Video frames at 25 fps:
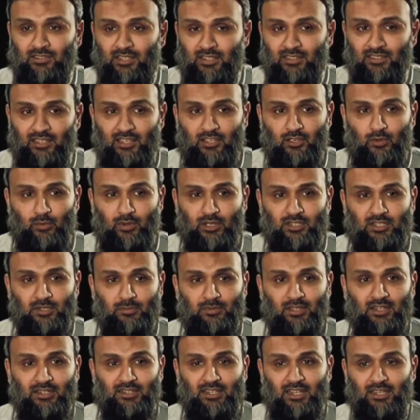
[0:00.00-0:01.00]
things that you worship,
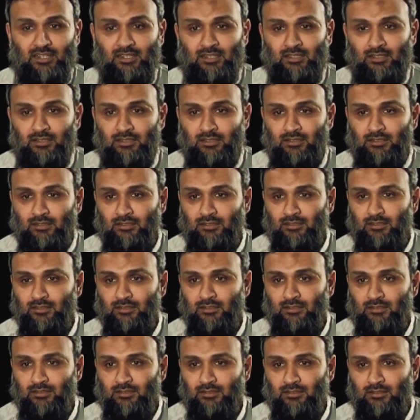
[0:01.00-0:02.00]
they're dead.
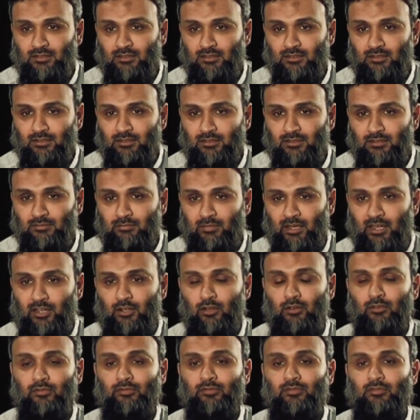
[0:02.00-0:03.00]
Made
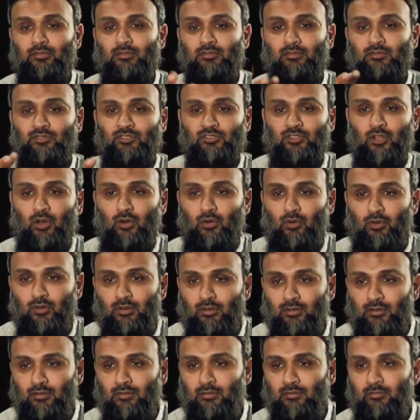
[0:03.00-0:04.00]
of
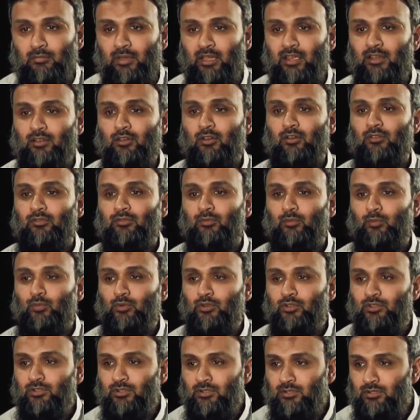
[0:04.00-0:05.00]
stone, made of
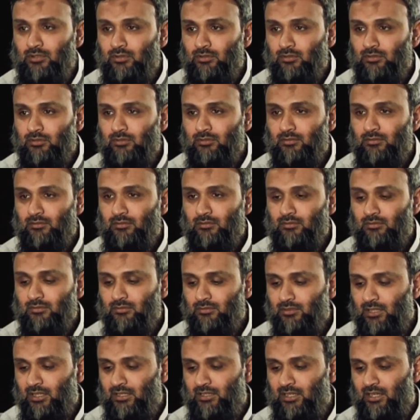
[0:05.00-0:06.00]
wood.
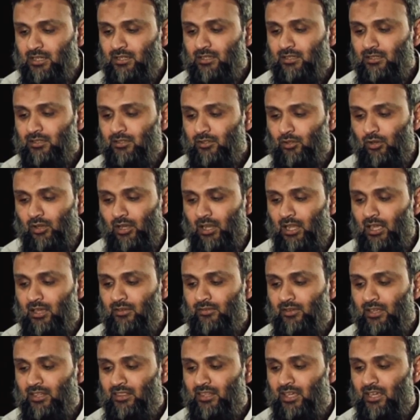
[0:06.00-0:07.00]
They're dead, not
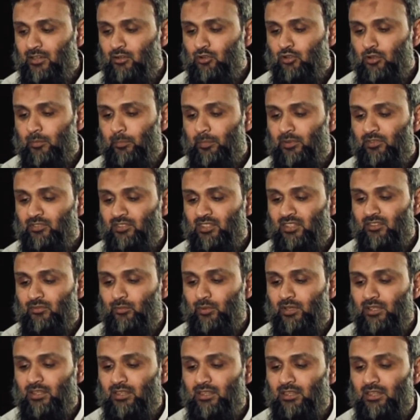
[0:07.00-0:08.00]
alive. And they do not perceive
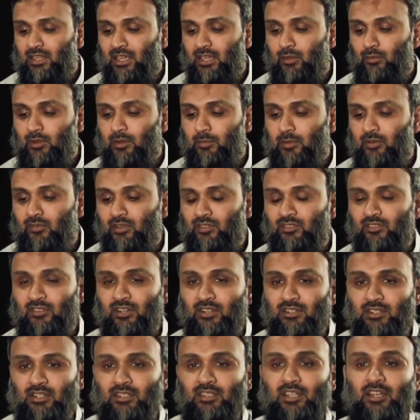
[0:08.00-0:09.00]
when they will be
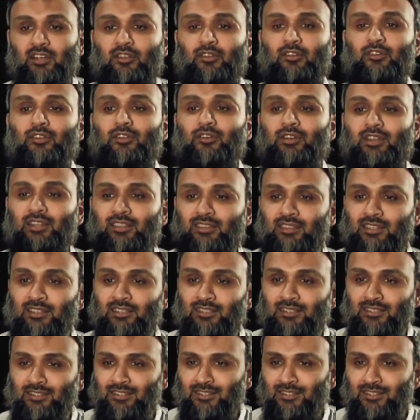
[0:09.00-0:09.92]
resurrected. They don't know anything.